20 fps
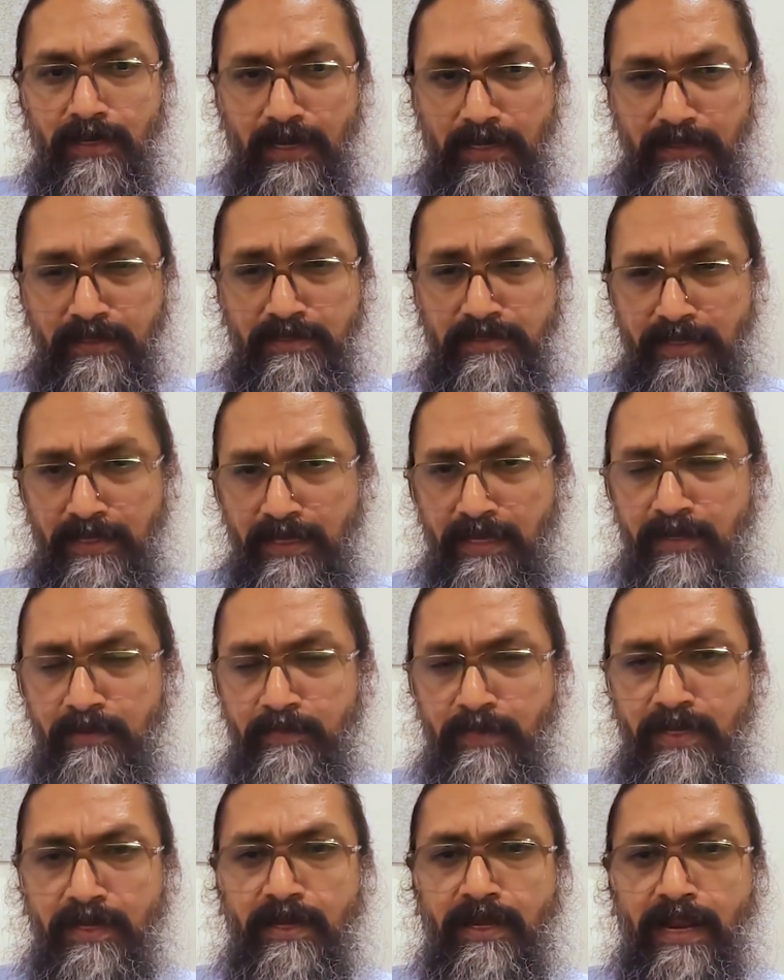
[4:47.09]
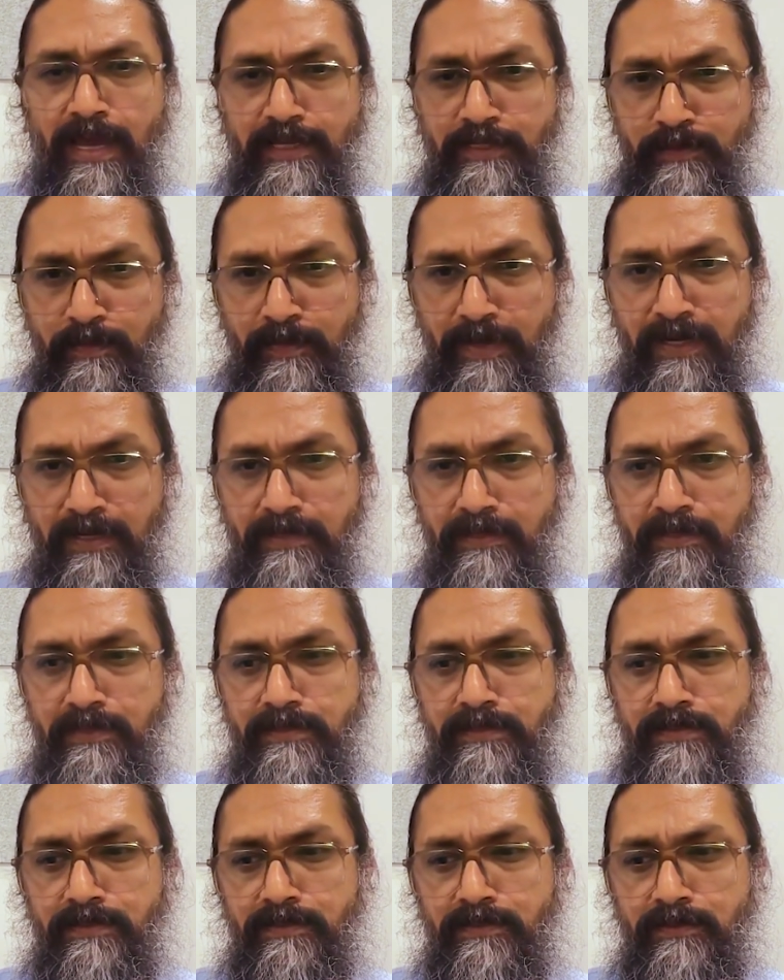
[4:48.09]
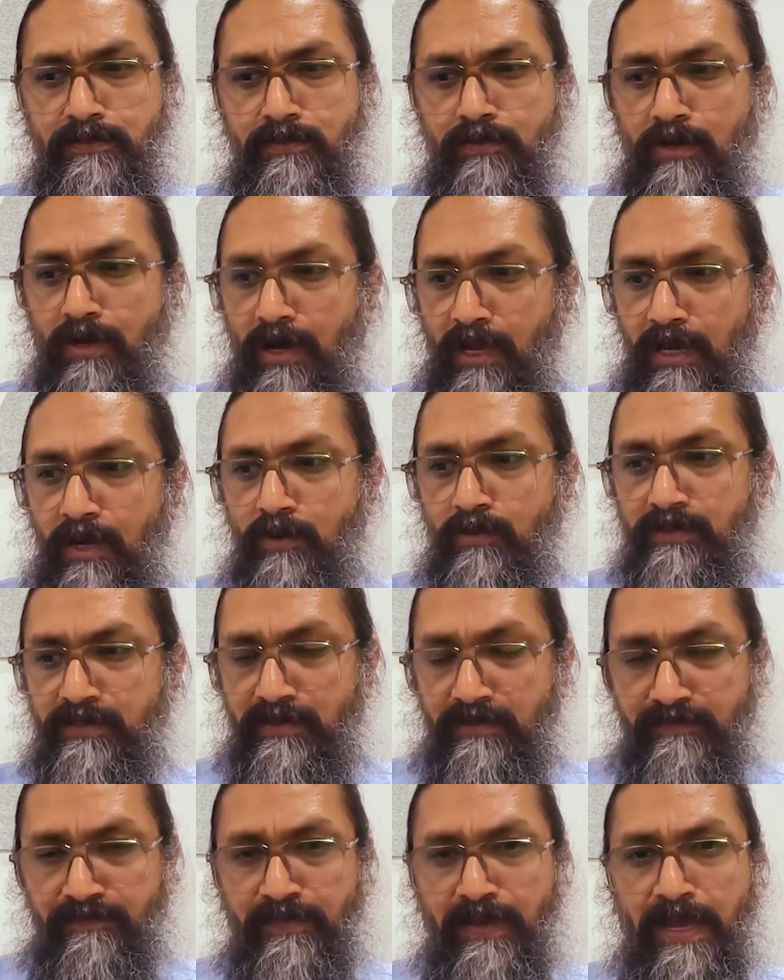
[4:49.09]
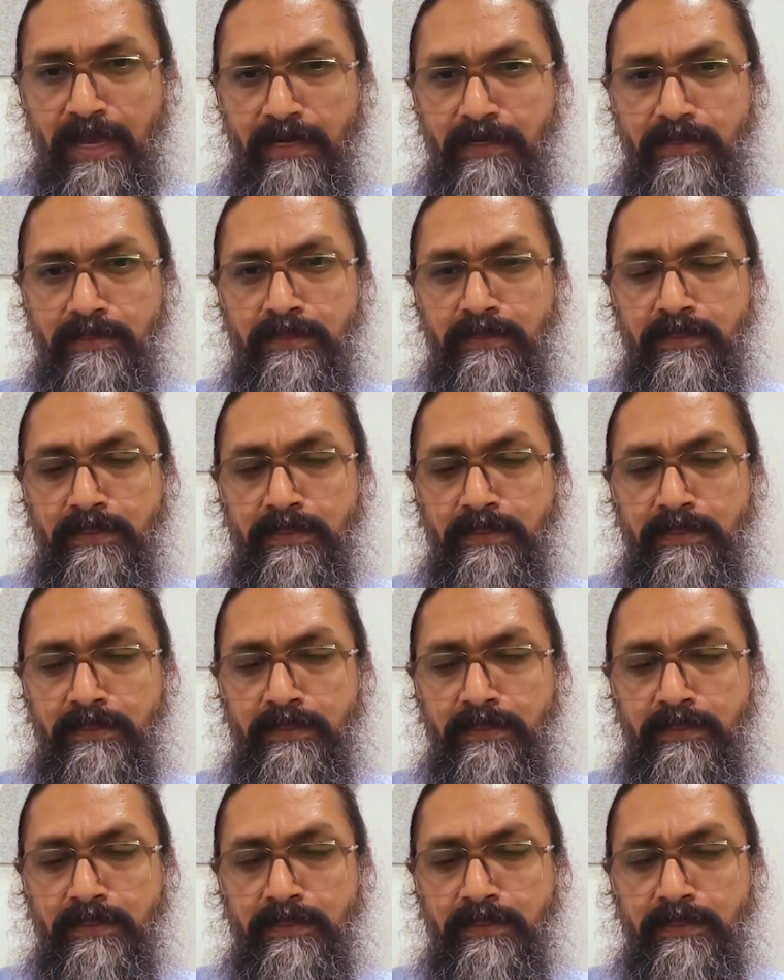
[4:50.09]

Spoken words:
And the second bigger aspect is to call out that fact,